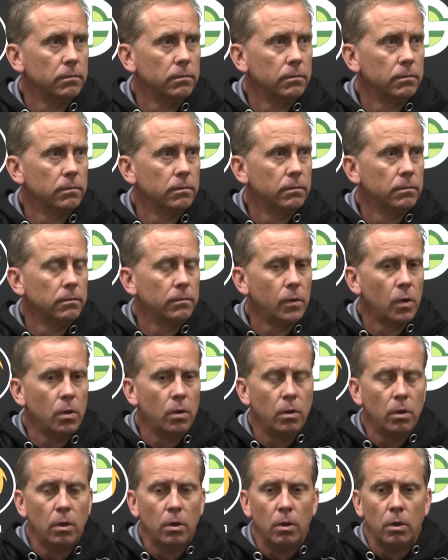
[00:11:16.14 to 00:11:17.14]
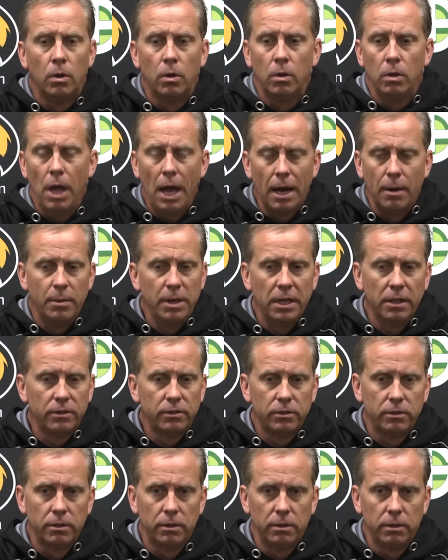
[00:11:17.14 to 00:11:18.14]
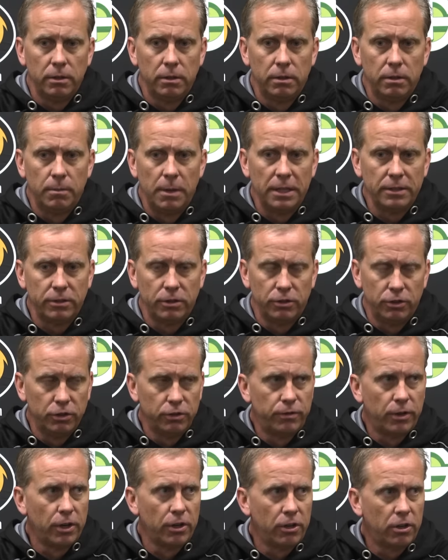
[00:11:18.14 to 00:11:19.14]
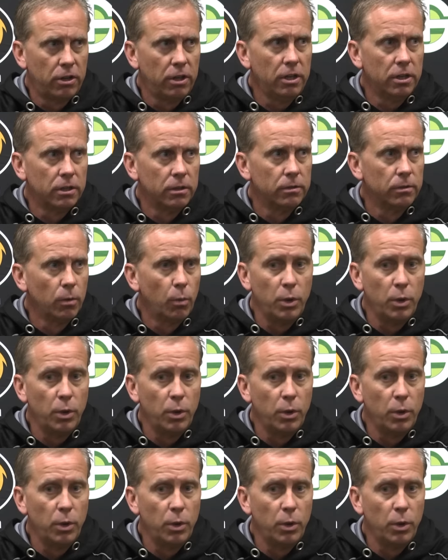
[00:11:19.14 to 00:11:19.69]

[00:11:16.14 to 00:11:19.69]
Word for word: West? Yeah, I mean, it's the, the message is very clear.